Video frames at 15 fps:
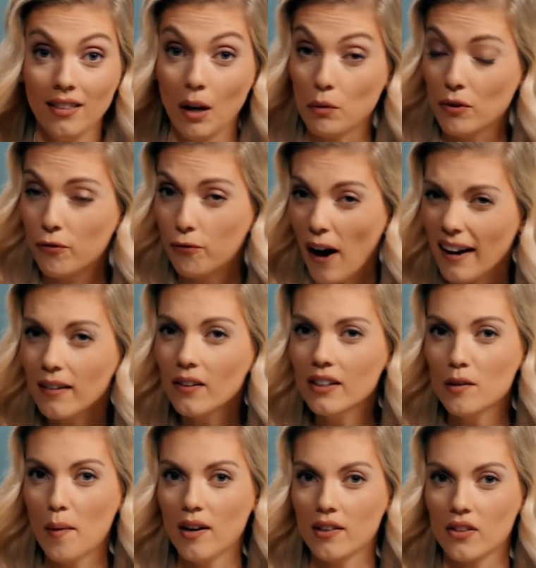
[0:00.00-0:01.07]
that was finally
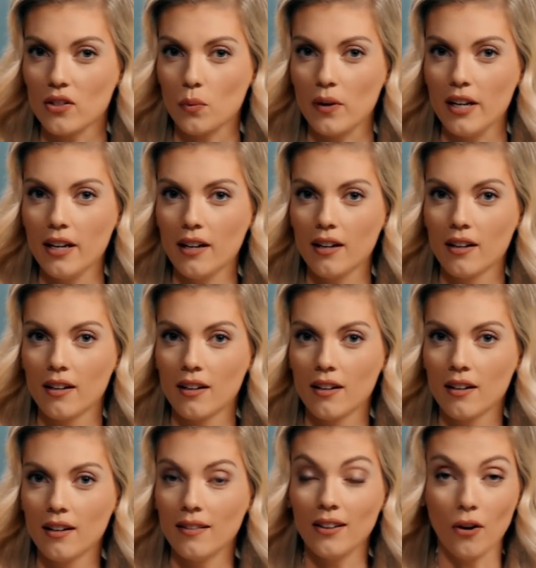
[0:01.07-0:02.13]
debunked this week,
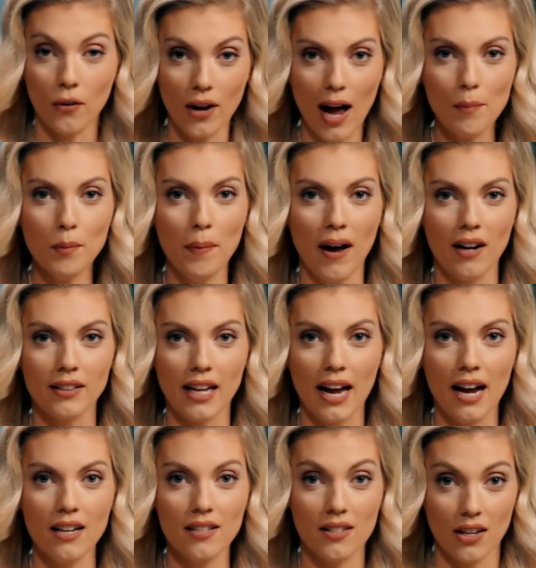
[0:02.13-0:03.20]
then go to Apple
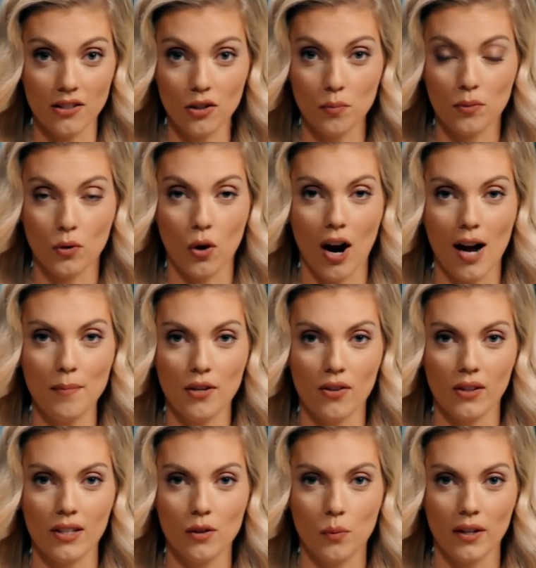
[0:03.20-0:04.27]
Podcasts and subscribe to The
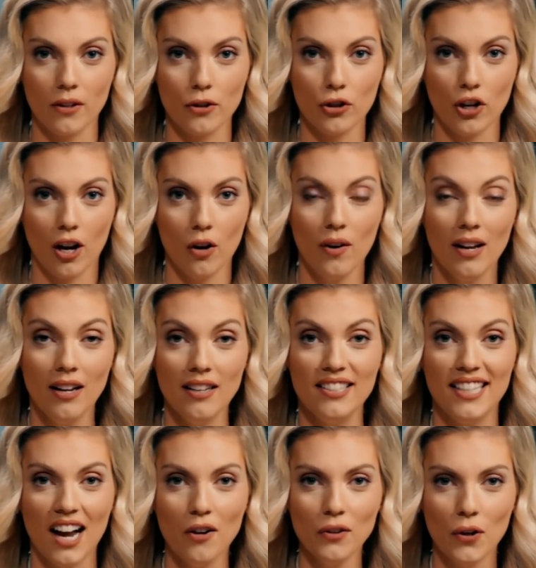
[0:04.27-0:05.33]
Liz Wheeler Show,
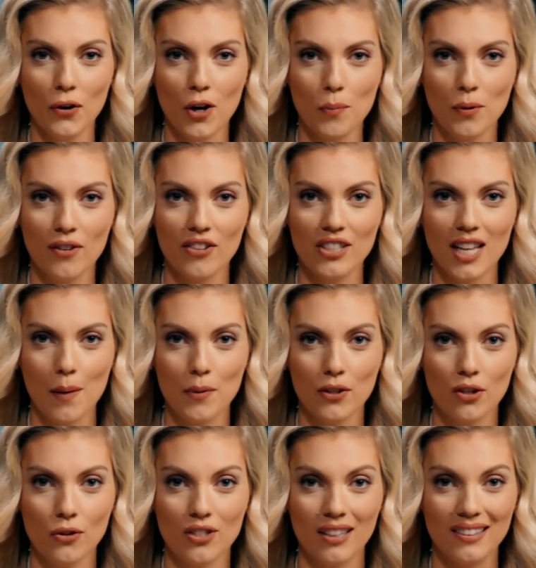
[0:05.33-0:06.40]
download our previous
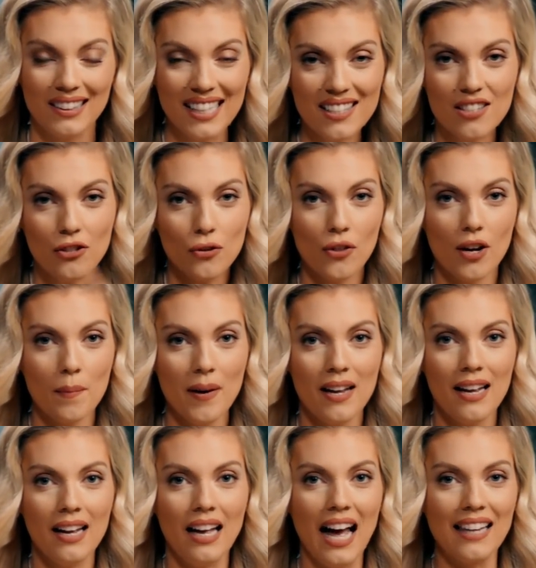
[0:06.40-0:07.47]
episodes, listen to them,
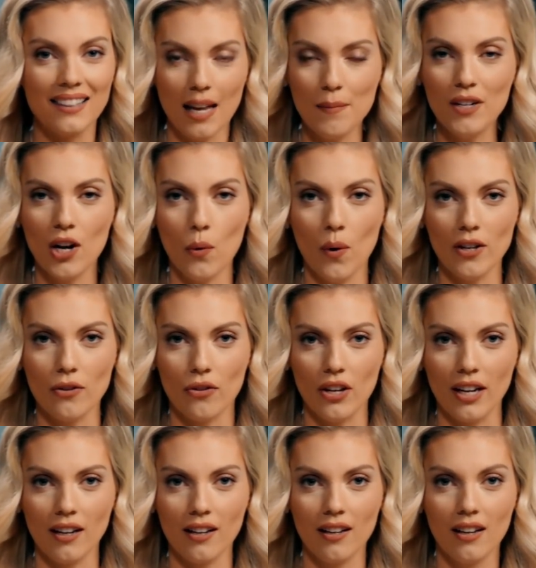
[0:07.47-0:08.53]
and let me know what you
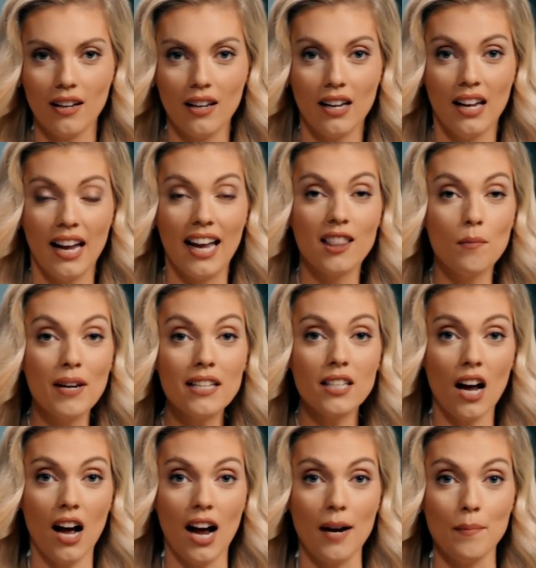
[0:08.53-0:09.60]
think. In the
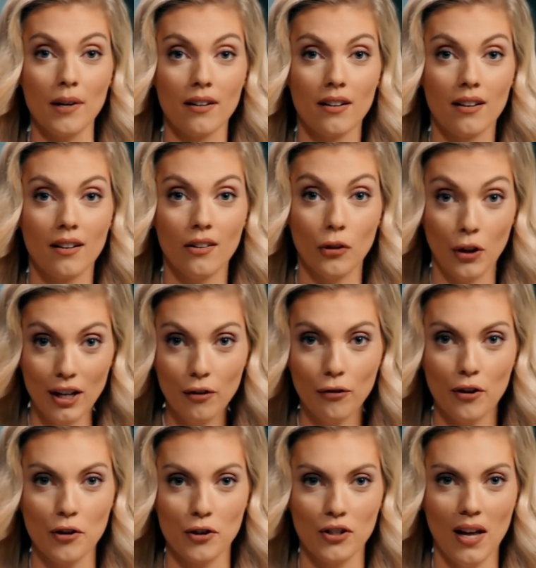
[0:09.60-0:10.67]
meantime, think
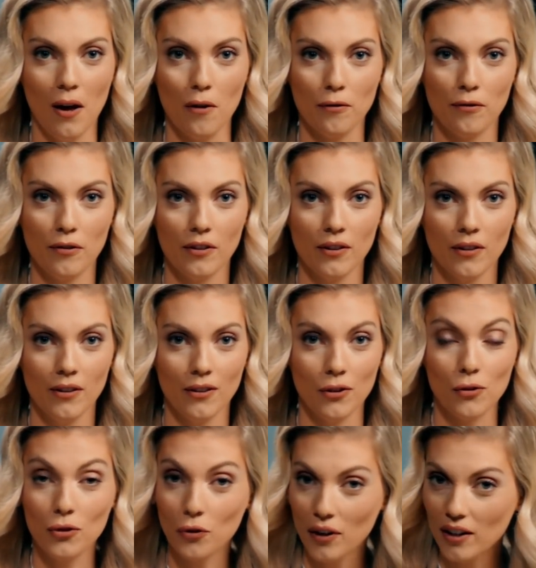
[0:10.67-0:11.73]
for yourself.
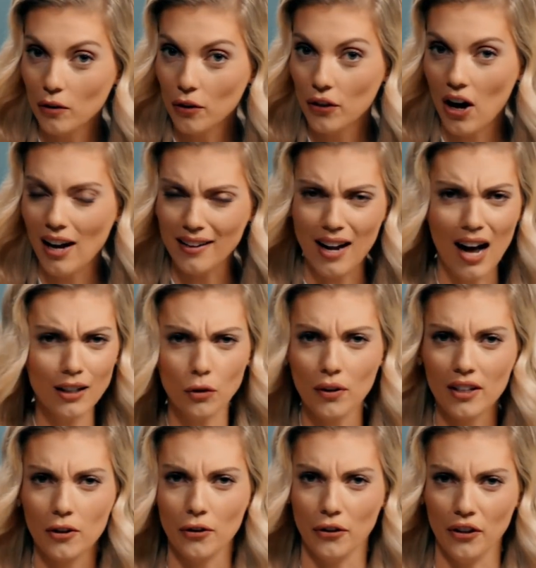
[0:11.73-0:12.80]
Use critical thought, not
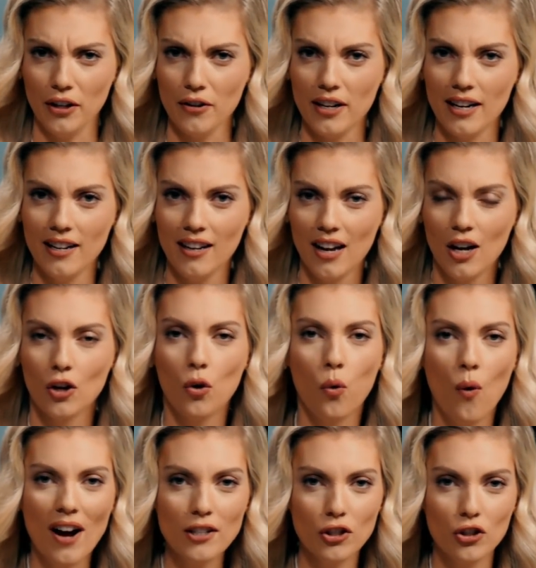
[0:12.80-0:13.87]
critical theory.
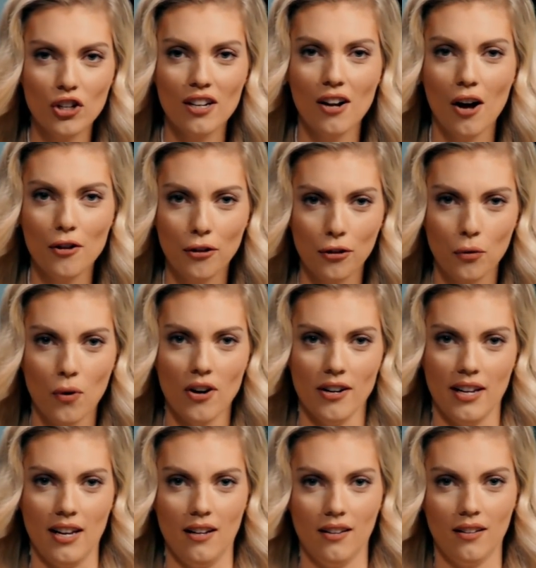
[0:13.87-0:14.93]
Question
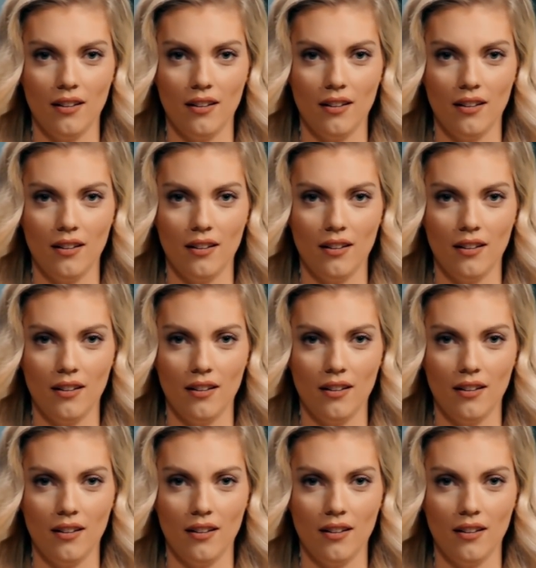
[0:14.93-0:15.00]
authority.